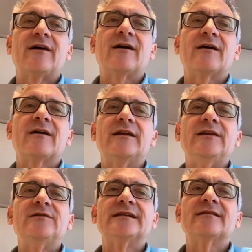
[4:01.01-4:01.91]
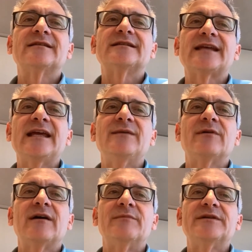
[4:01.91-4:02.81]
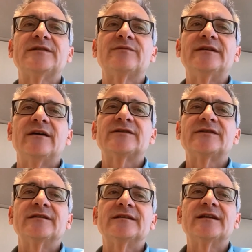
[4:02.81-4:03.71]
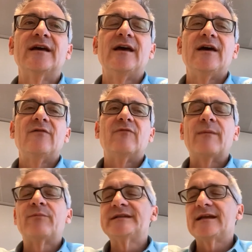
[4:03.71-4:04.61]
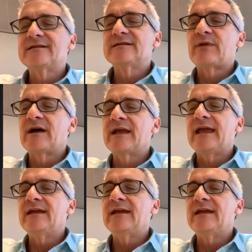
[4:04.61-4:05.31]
are using the same emissions reductions represented by a